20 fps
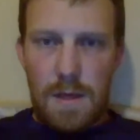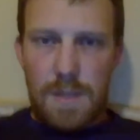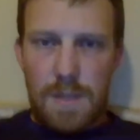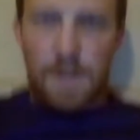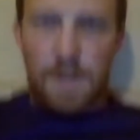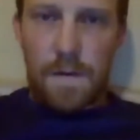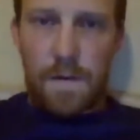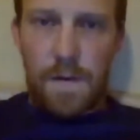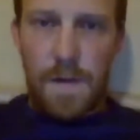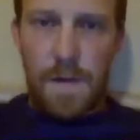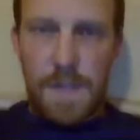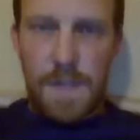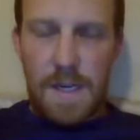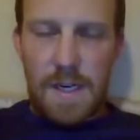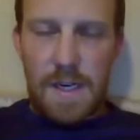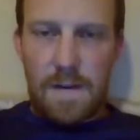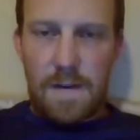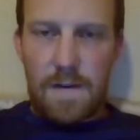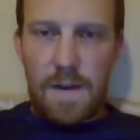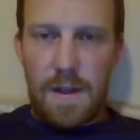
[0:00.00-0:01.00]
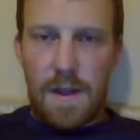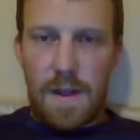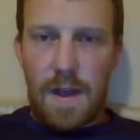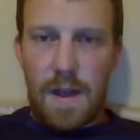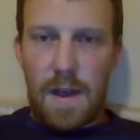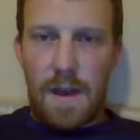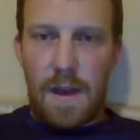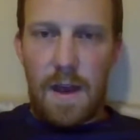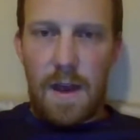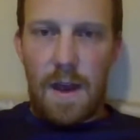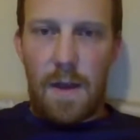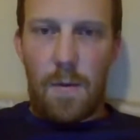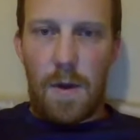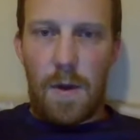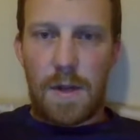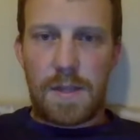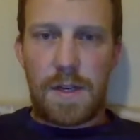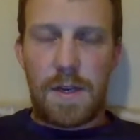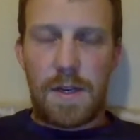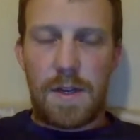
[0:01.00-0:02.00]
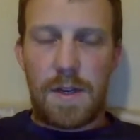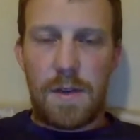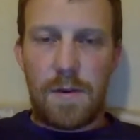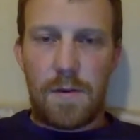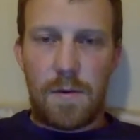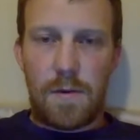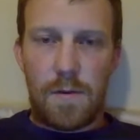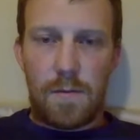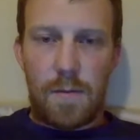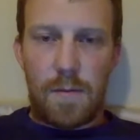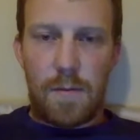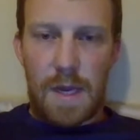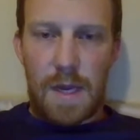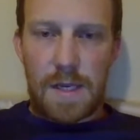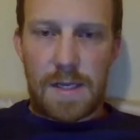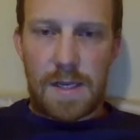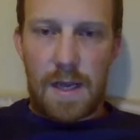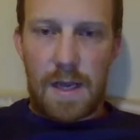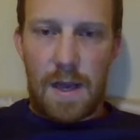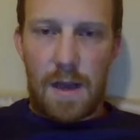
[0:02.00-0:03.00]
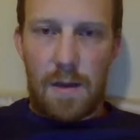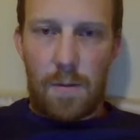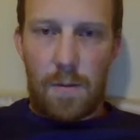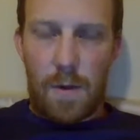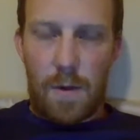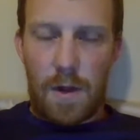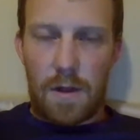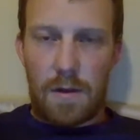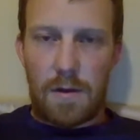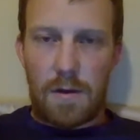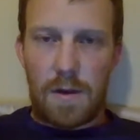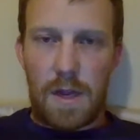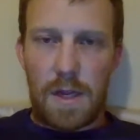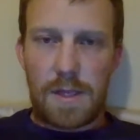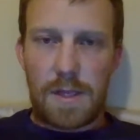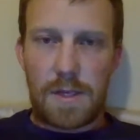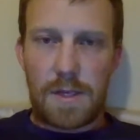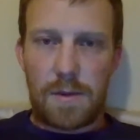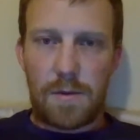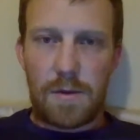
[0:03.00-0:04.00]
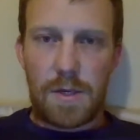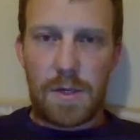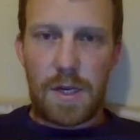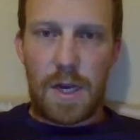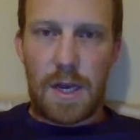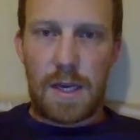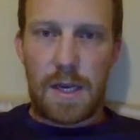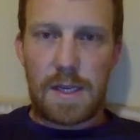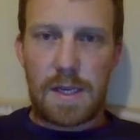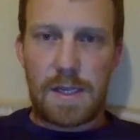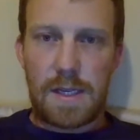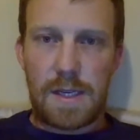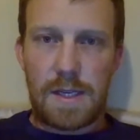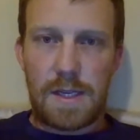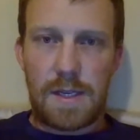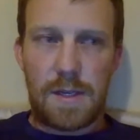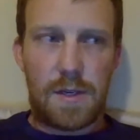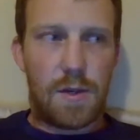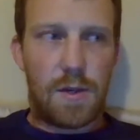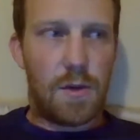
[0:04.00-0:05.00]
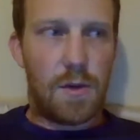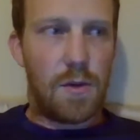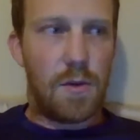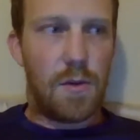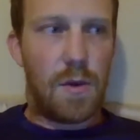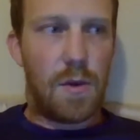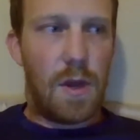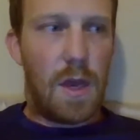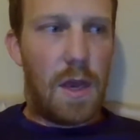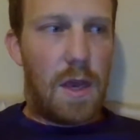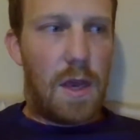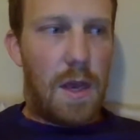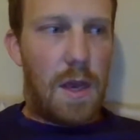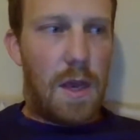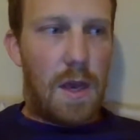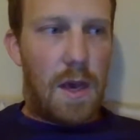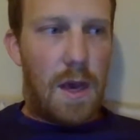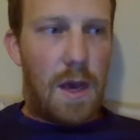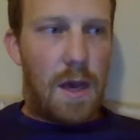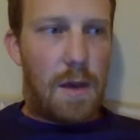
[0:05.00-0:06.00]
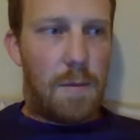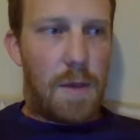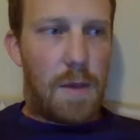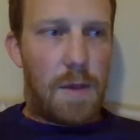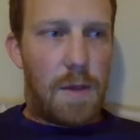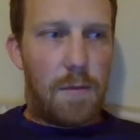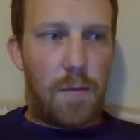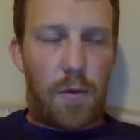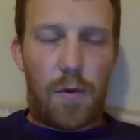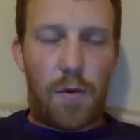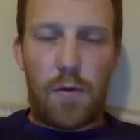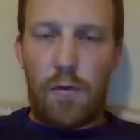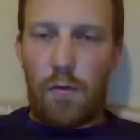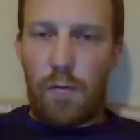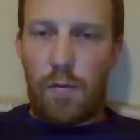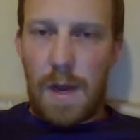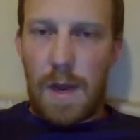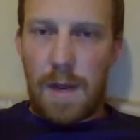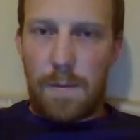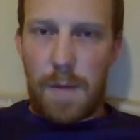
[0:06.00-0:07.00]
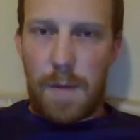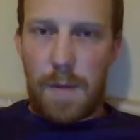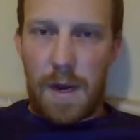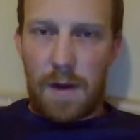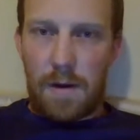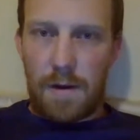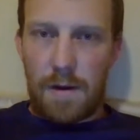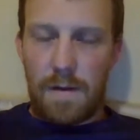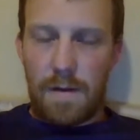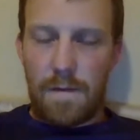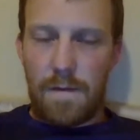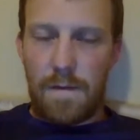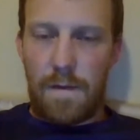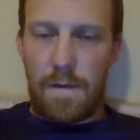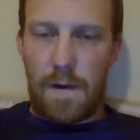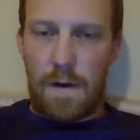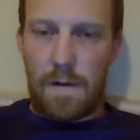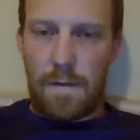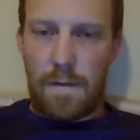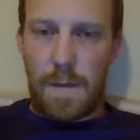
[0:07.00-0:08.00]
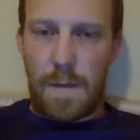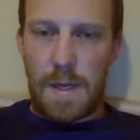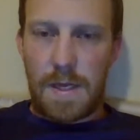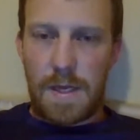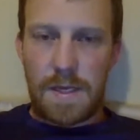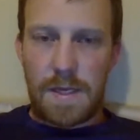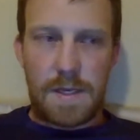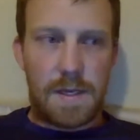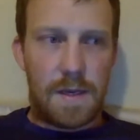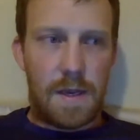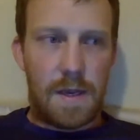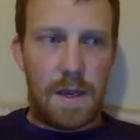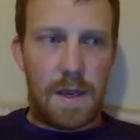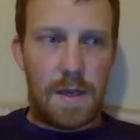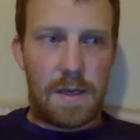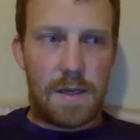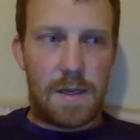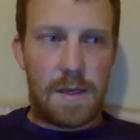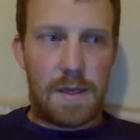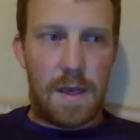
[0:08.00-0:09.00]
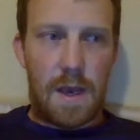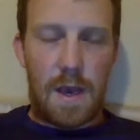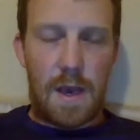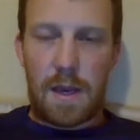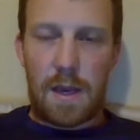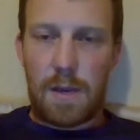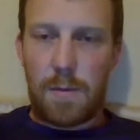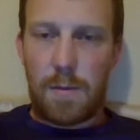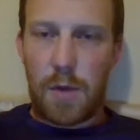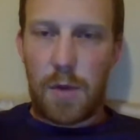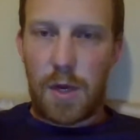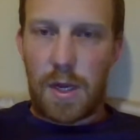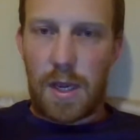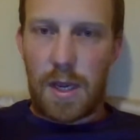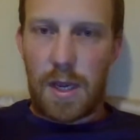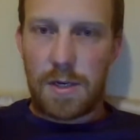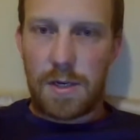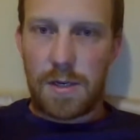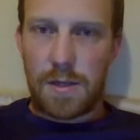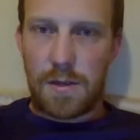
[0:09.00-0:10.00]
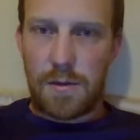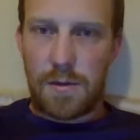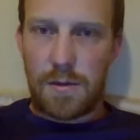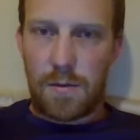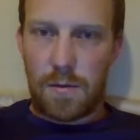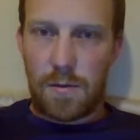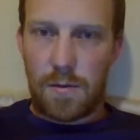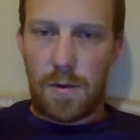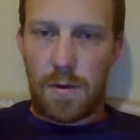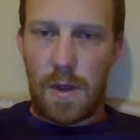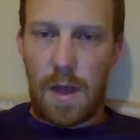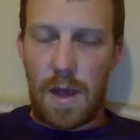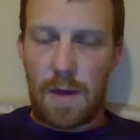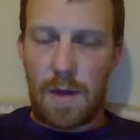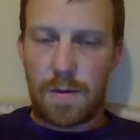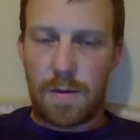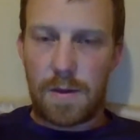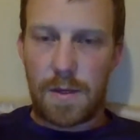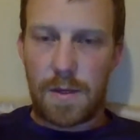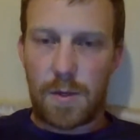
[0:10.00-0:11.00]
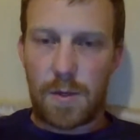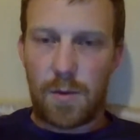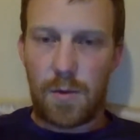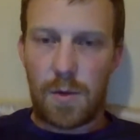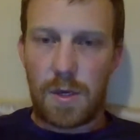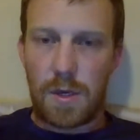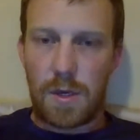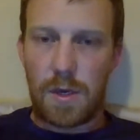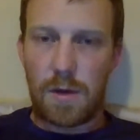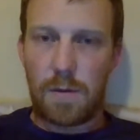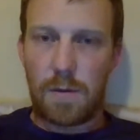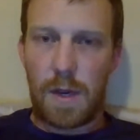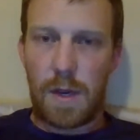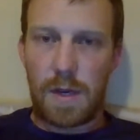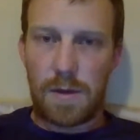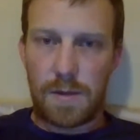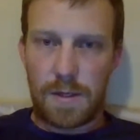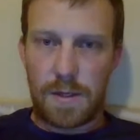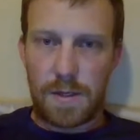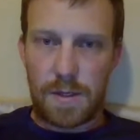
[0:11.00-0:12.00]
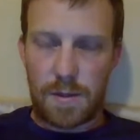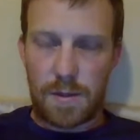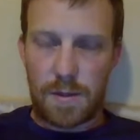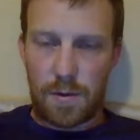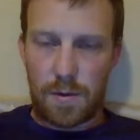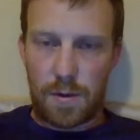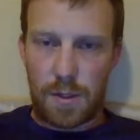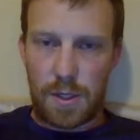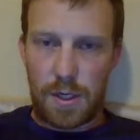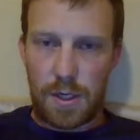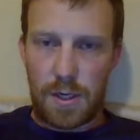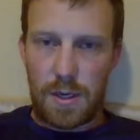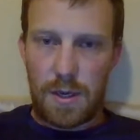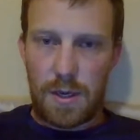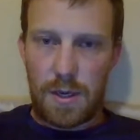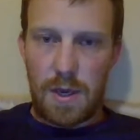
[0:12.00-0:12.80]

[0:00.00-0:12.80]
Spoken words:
So the first activity that I want to do based on what I learned at Schoology Next is to improve my parent involvement and communication throughout the school year by using Schoology.